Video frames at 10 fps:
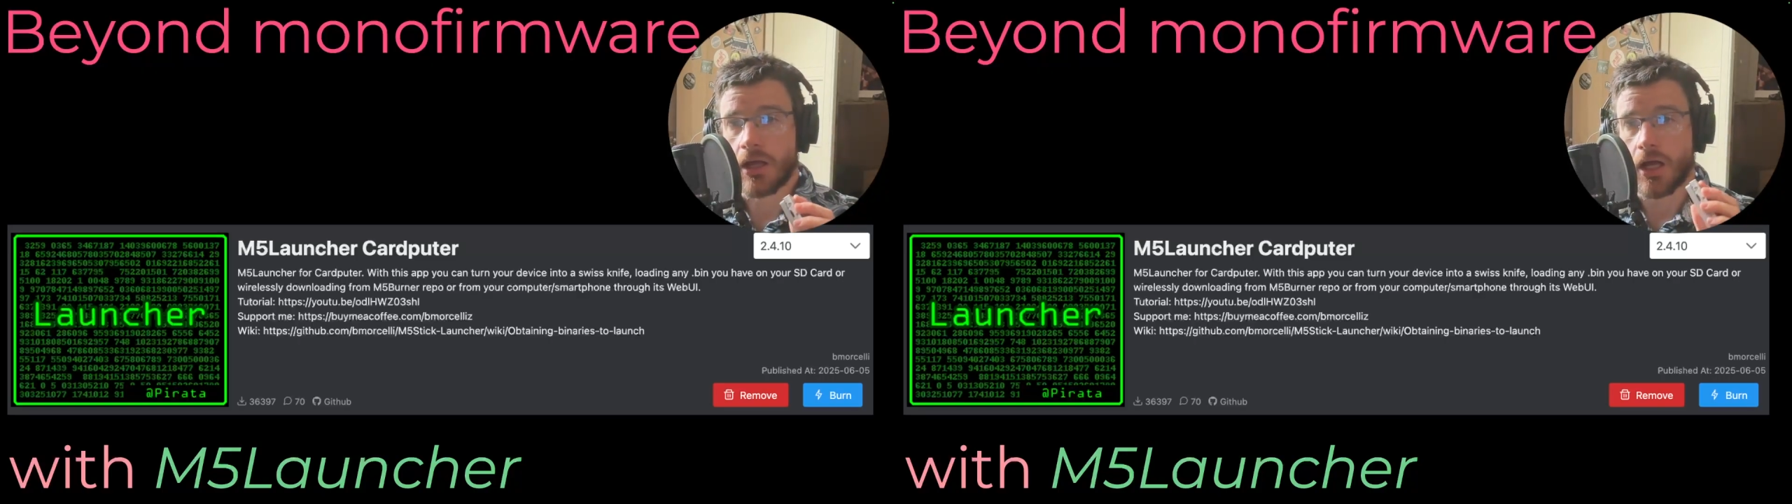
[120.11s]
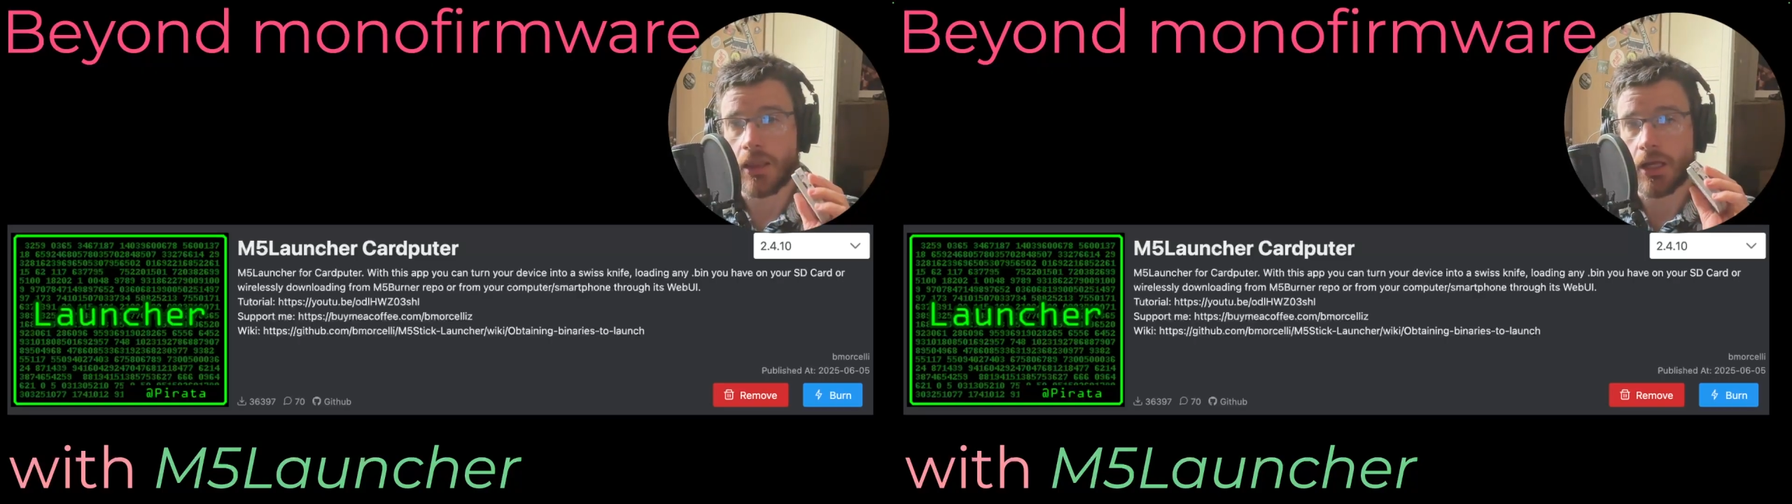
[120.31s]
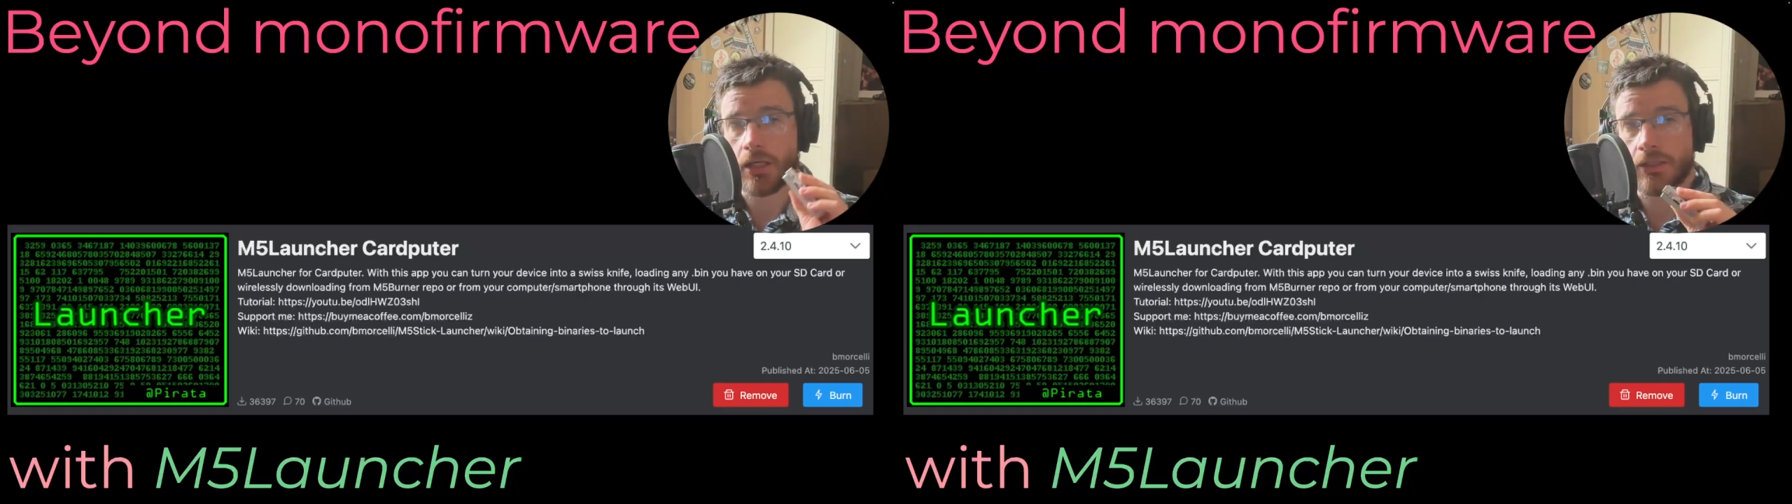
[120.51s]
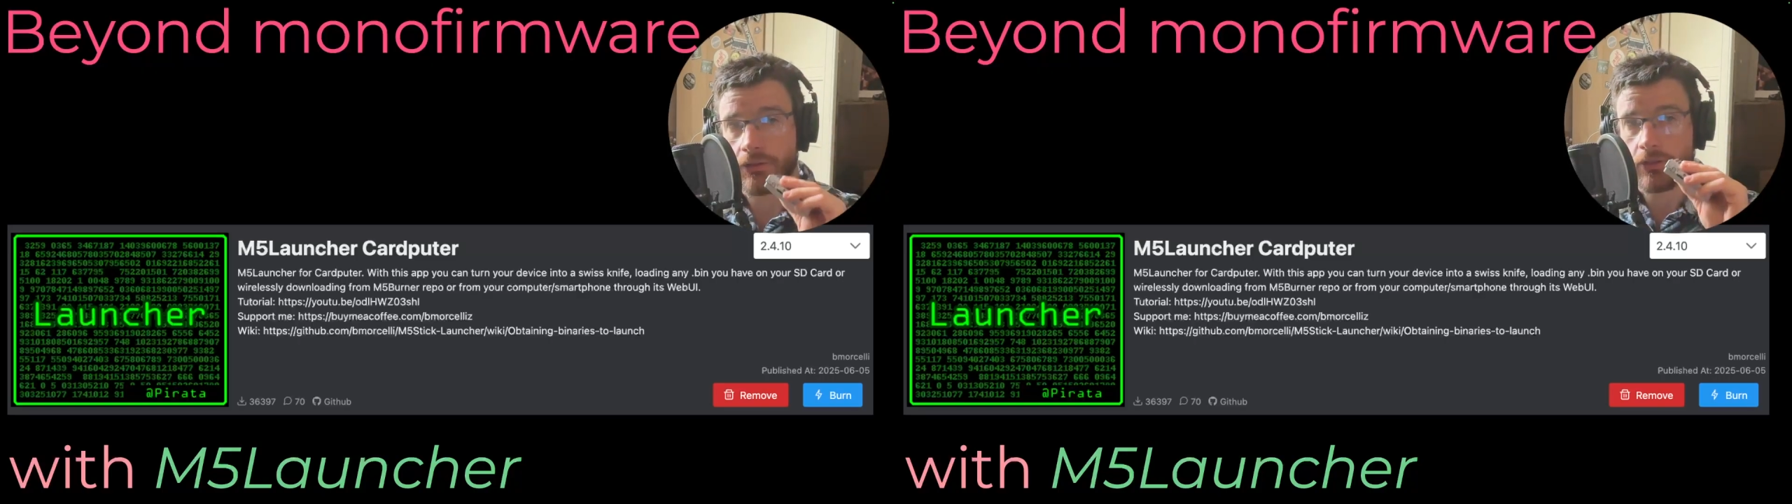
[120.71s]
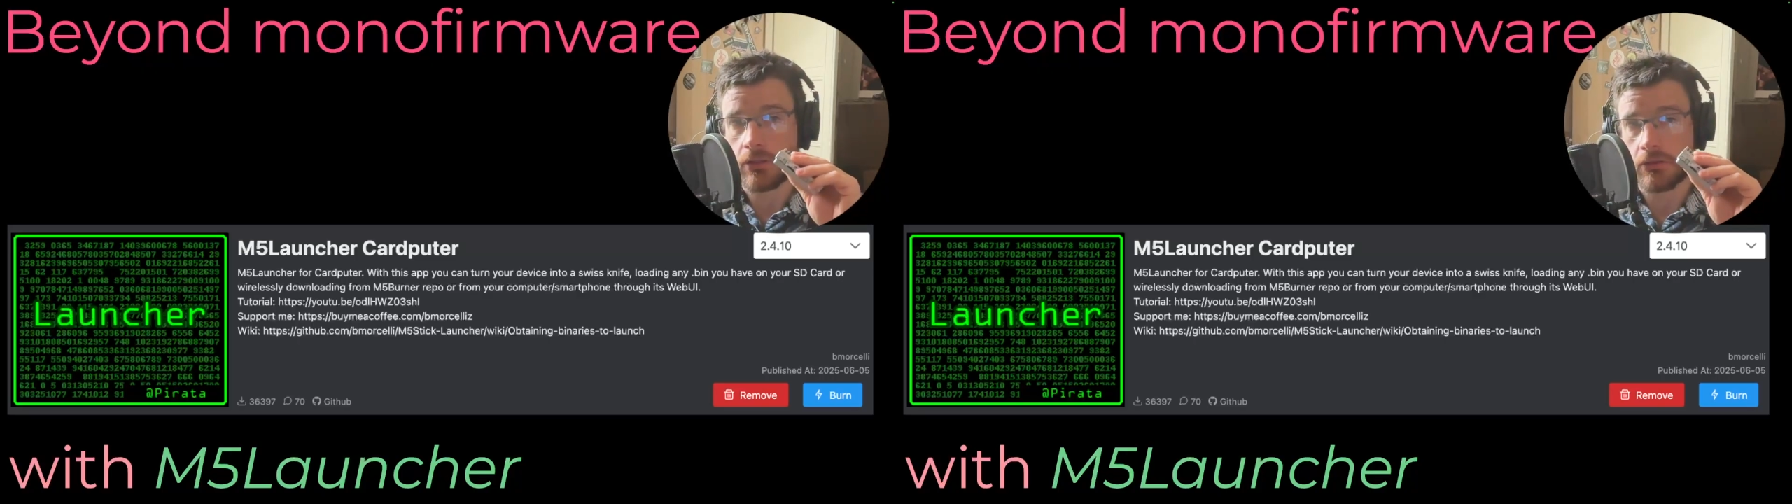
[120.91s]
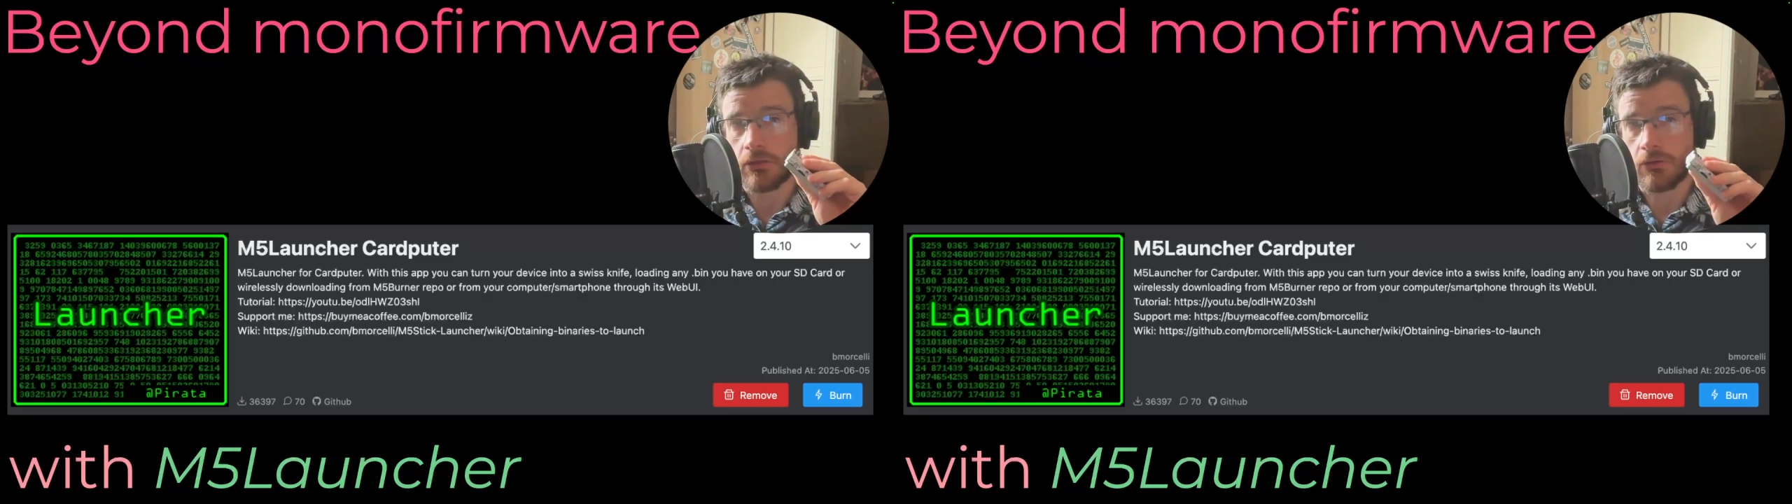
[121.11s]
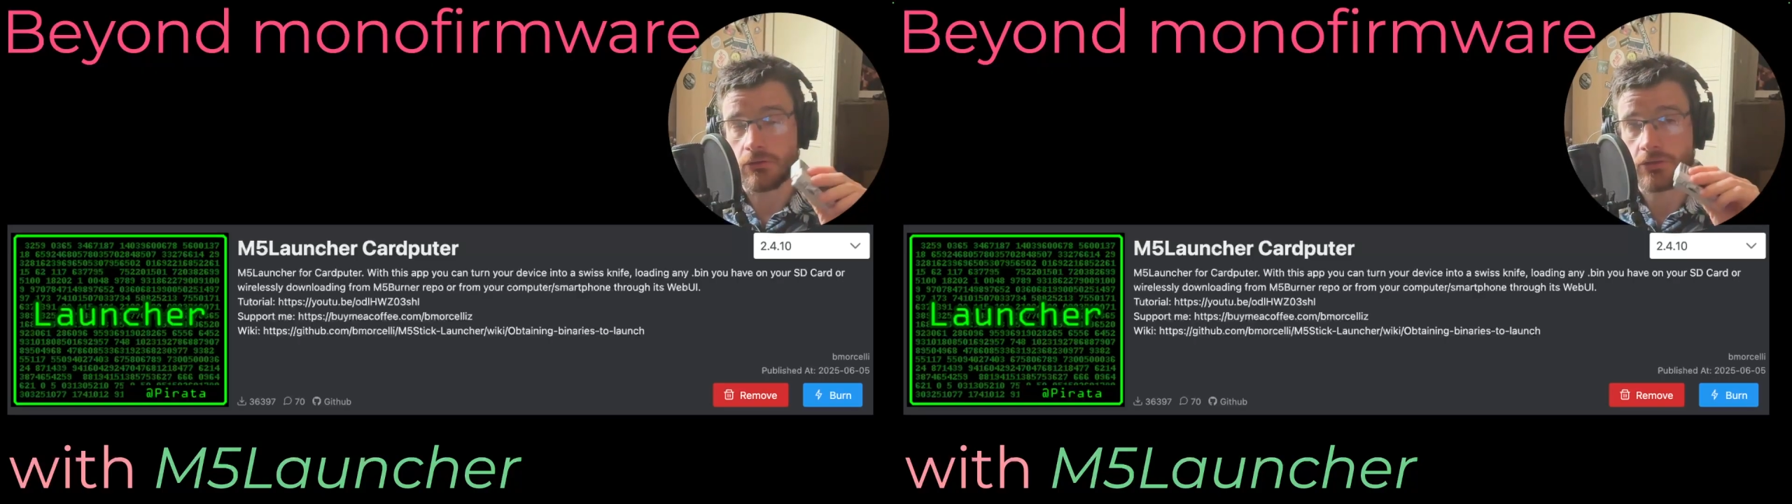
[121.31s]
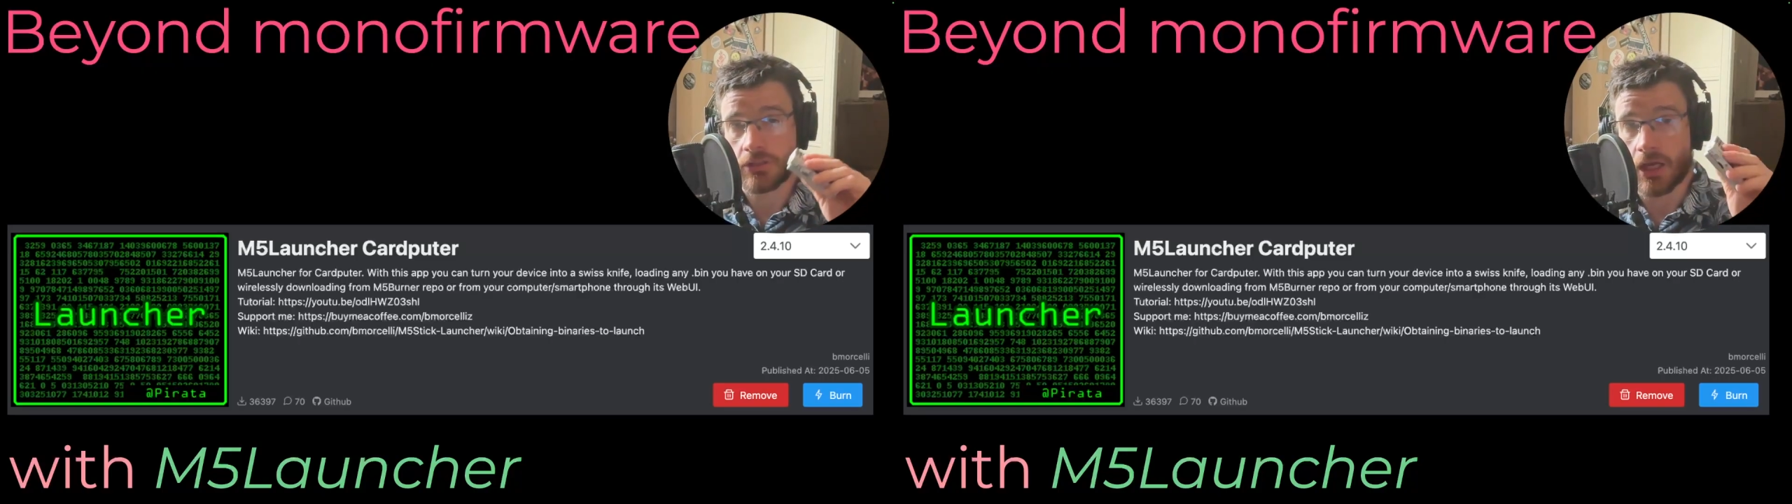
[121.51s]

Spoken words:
and then you can launch